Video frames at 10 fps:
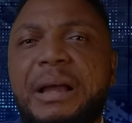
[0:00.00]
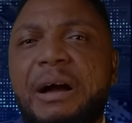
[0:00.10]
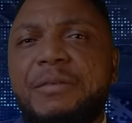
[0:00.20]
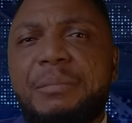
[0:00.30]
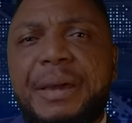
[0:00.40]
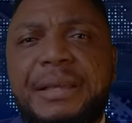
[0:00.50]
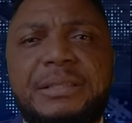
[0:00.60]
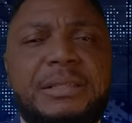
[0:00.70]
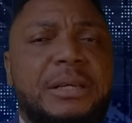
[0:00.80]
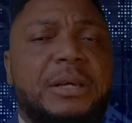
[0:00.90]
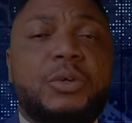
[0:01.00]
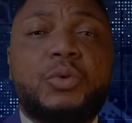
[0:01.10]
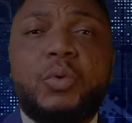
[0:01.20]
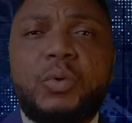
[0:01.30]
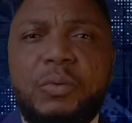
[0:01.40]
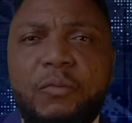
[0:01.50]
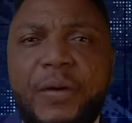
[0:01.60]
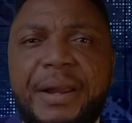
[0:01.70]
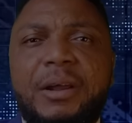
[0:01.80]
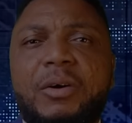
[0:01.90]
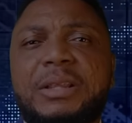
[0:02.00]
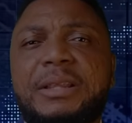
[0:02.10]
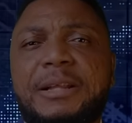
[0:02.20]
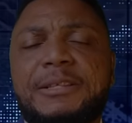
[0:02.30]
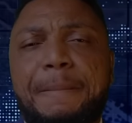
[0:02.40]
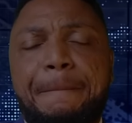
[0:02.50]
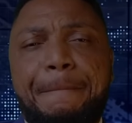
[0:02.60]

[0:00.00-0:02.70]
government, you will find out that